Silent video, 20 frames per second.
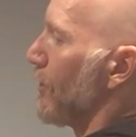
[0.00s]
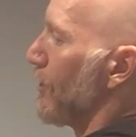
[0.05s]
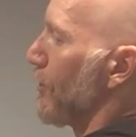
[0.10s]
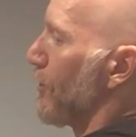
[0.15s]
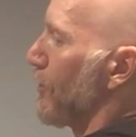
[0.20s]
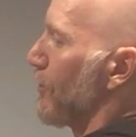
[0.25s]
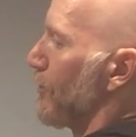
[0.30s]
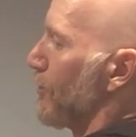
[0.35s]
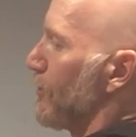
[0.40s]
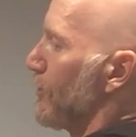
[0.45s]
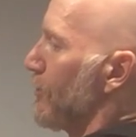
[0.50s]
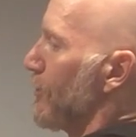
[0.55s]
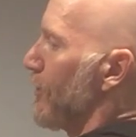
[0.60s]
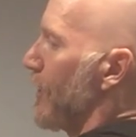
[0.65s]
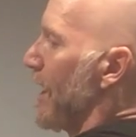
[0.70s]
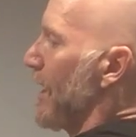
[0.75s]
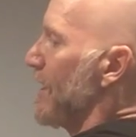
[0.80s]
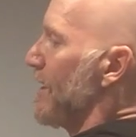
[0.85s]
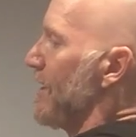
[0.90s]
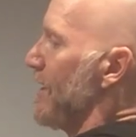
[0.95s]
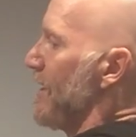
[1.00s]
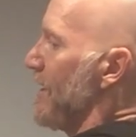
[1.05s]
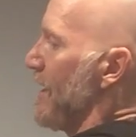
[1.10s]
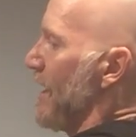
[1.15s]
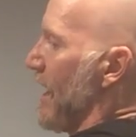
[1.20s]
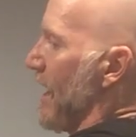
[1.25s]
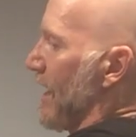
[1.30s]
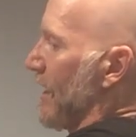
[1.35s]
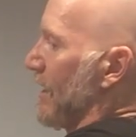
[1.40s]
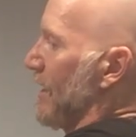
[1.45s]
through that
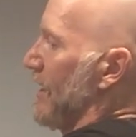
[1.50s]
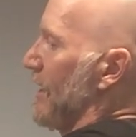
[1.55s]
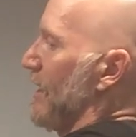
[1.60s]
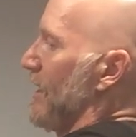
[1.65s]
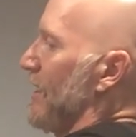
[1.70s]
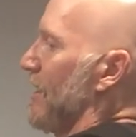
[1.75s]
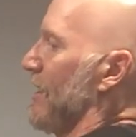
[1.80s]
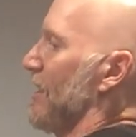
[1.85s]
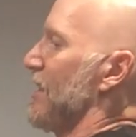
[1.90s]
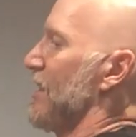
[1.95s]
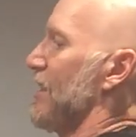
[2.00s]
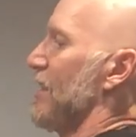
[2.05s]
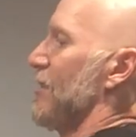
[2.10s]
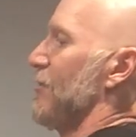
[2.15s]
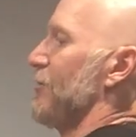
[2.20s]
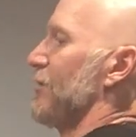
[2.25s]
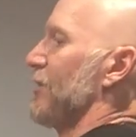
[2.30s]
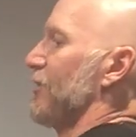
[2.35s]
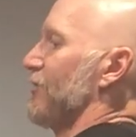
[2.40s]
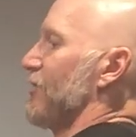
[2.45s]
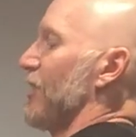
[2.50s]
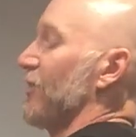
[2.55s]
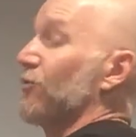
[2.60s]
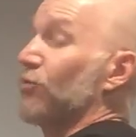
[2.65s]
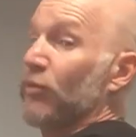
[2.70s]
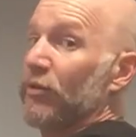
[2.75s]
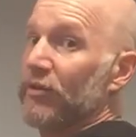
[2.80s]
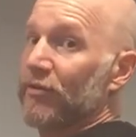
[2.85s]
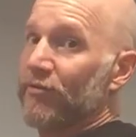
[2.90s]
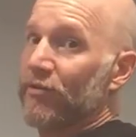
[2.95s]
neck, because
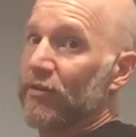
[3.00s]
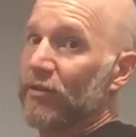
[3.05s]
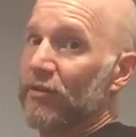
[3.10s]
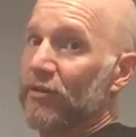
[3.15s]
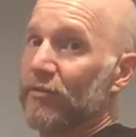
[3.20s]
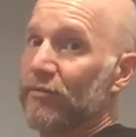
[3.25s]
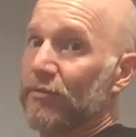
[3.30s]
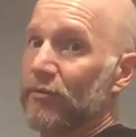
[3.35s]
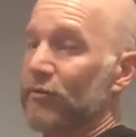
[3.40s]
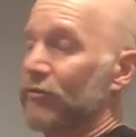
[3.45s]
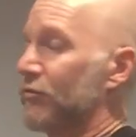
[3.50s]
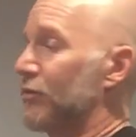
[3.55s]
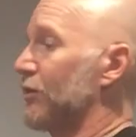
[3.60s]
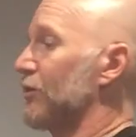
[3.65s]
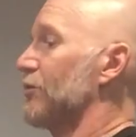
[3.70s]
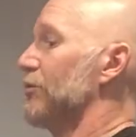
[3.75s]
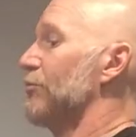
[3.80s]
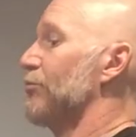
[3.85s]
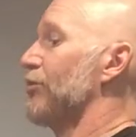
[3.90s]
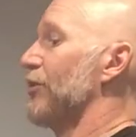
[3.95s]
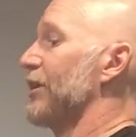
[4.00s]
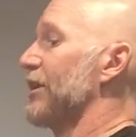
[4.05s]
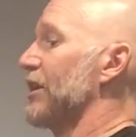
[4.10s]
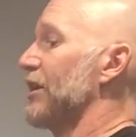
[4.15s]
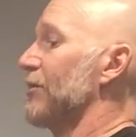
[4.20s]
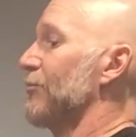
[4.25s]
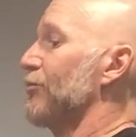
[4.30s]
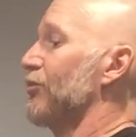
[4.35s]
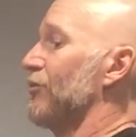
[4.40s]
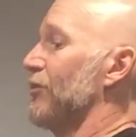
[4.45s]
that's one of the critical
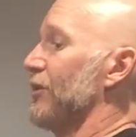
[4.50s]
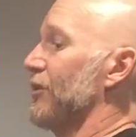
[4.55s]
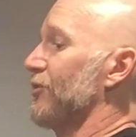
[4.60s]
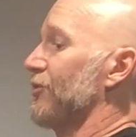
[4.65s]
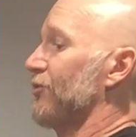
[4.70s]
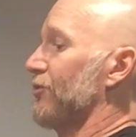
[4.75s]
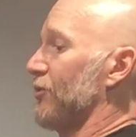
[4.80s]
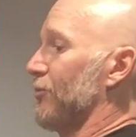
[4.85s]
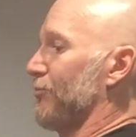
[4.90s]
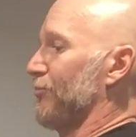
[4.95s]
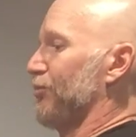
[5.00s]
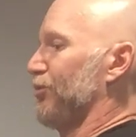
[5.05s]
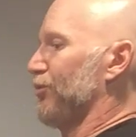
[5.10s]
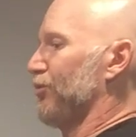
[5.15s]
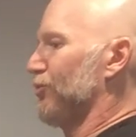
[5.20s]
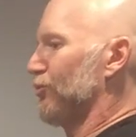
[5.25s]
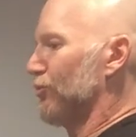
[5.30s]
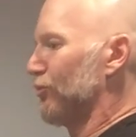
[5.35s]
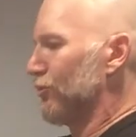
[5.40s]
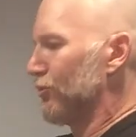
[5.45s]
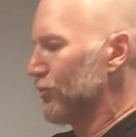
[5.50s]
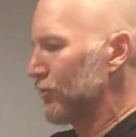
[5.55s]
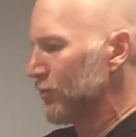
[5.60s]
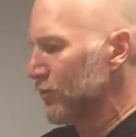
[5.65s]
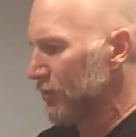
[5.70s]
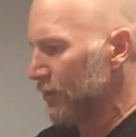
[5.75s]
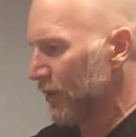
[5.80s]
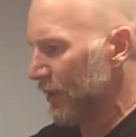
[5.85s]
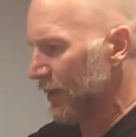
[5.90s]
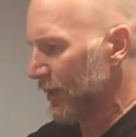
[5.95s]
breaking points. So
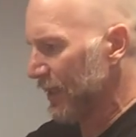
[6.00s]
pull